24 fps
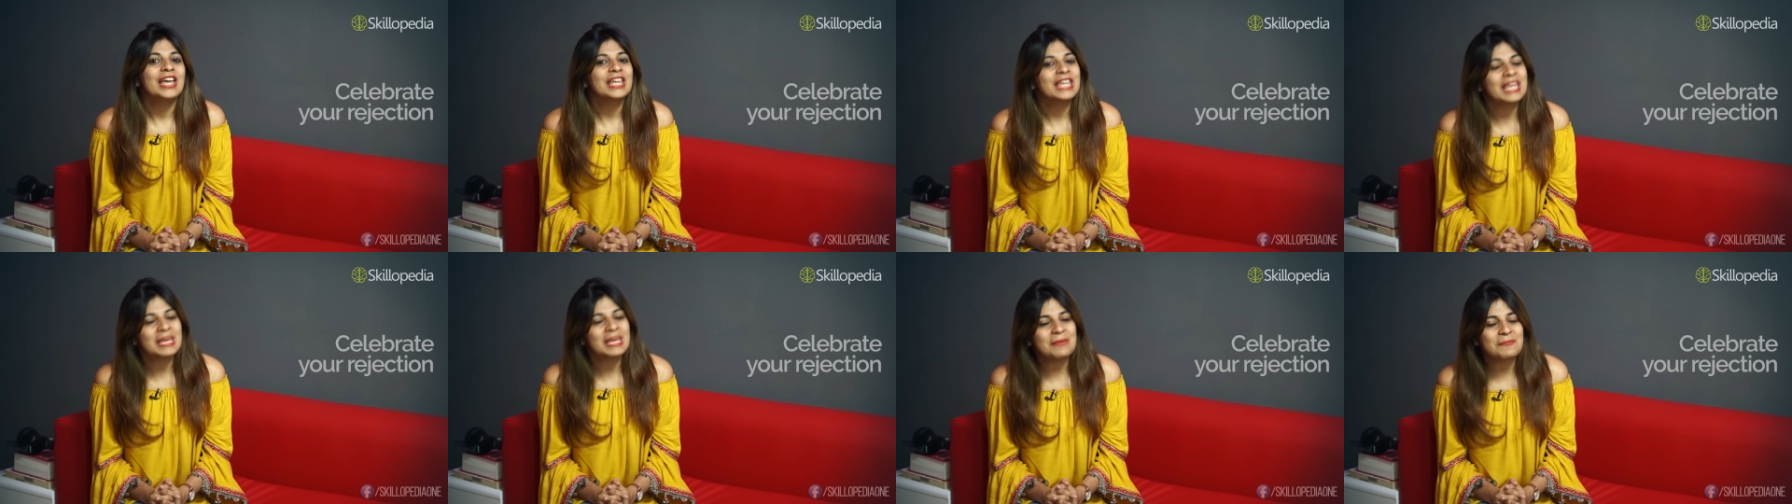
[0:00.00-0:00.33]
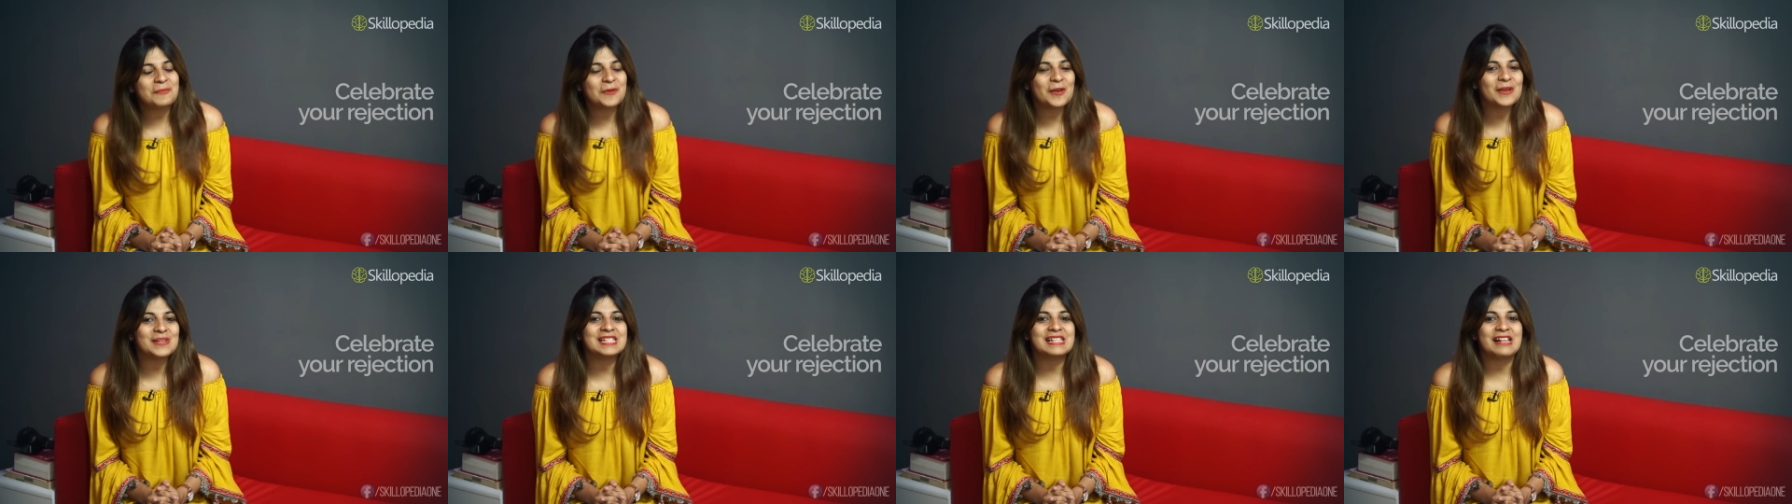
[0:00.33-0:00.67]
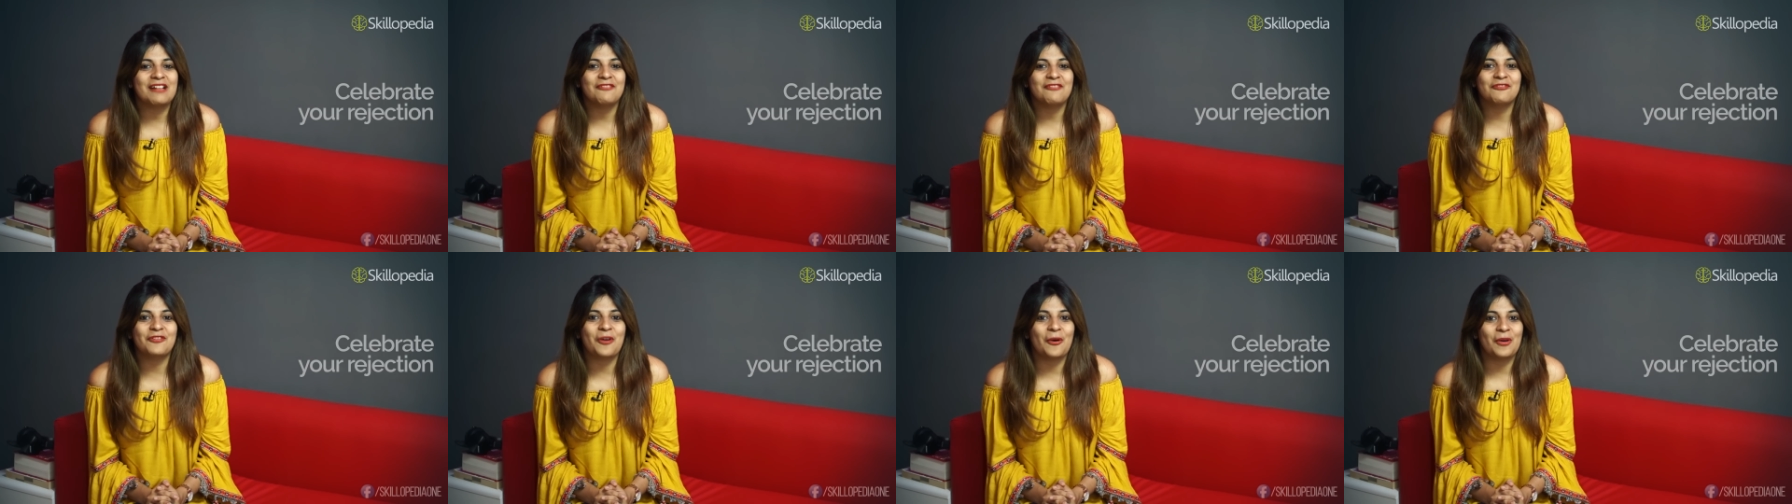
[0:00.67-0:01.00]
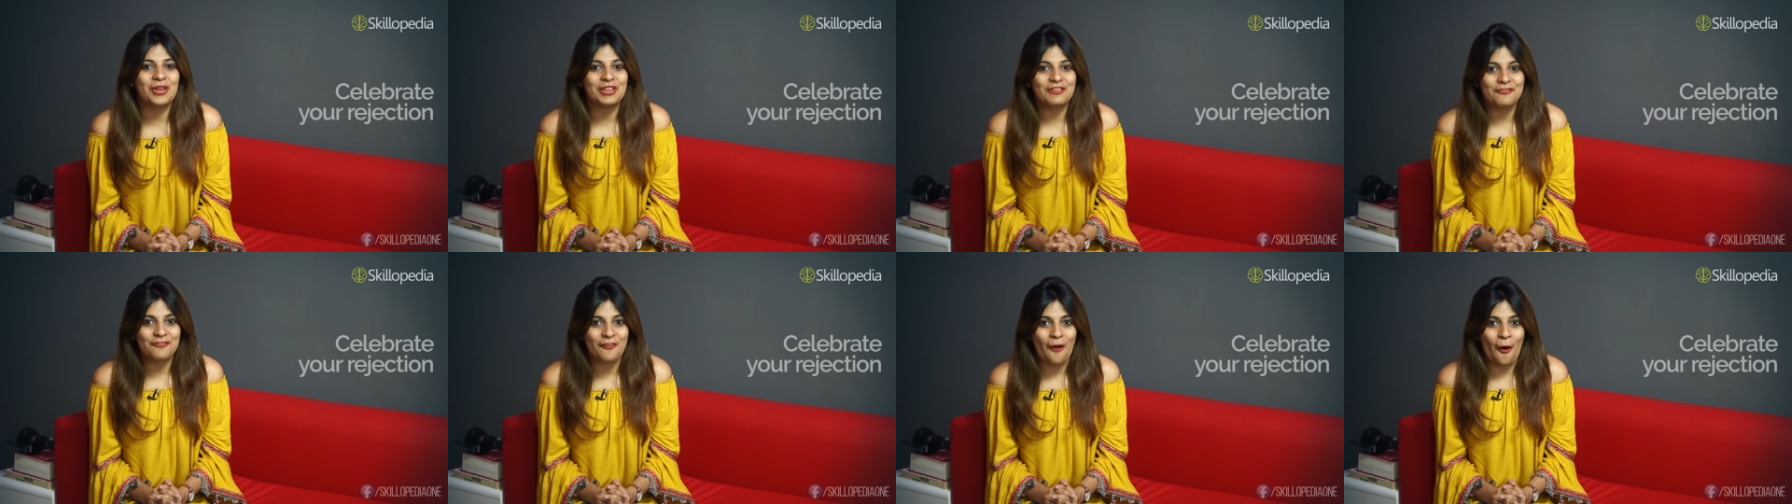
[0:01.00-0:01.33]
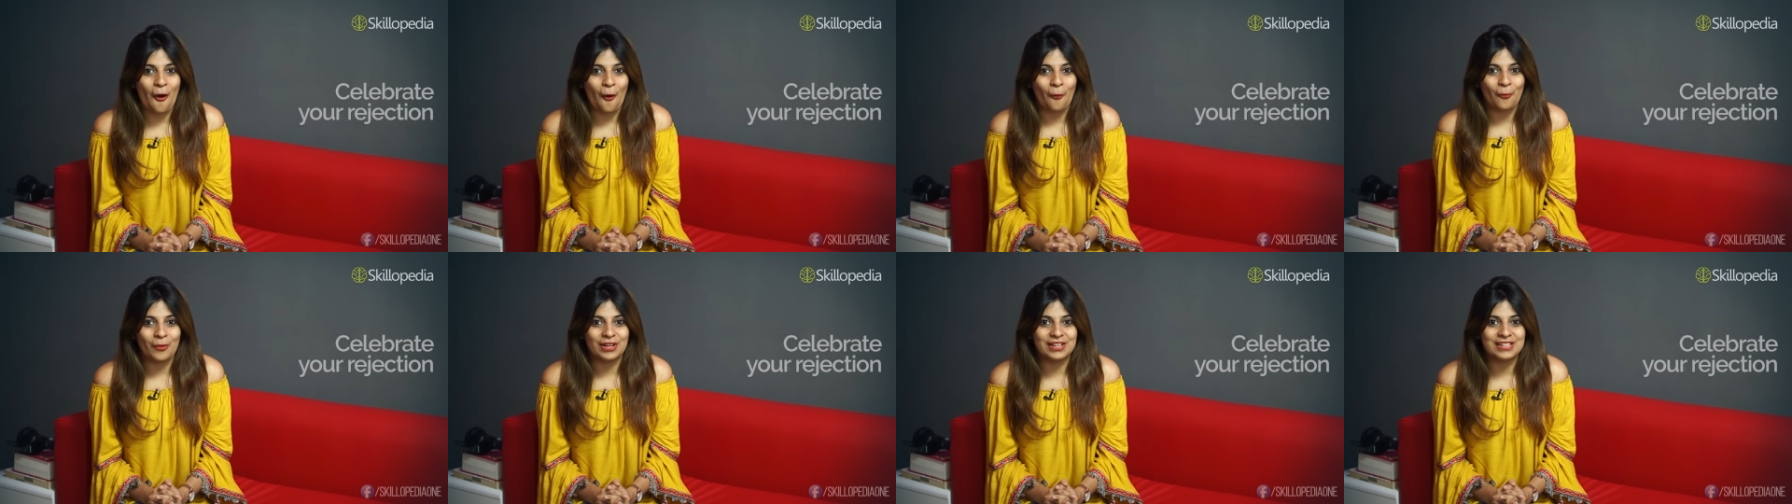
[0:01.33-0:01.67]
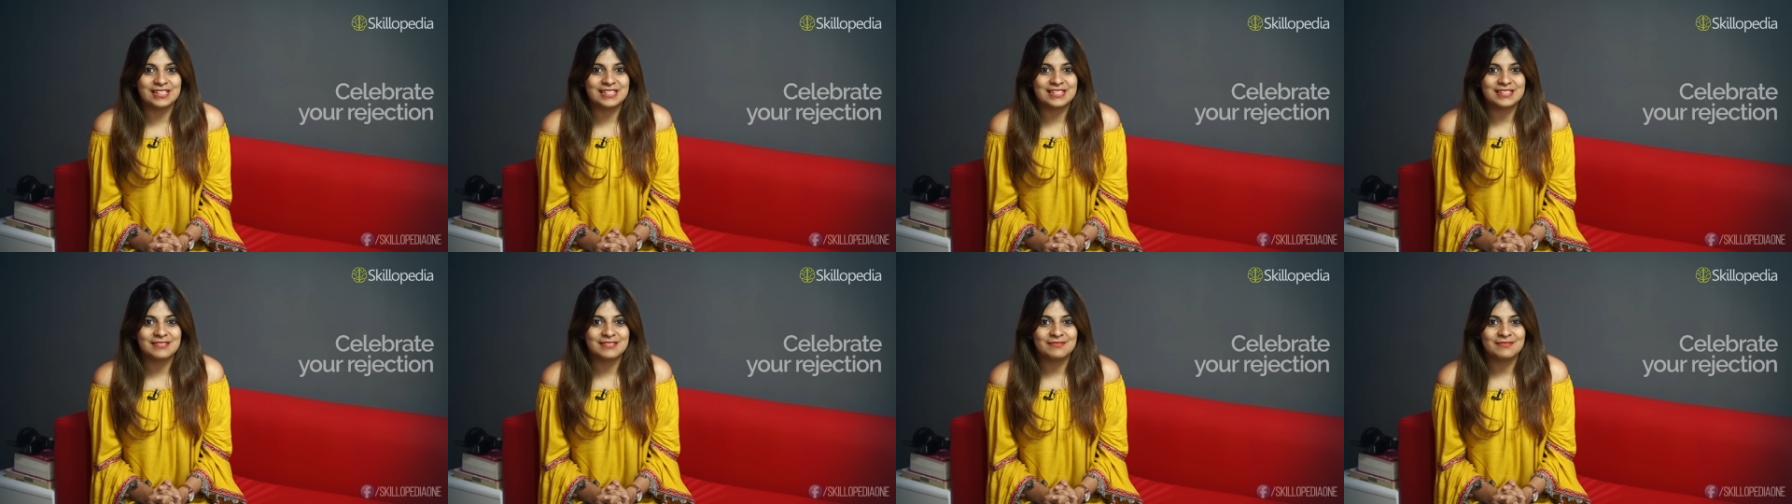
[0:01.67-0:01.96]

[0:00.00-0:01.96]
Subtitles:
Keep yourself going forward.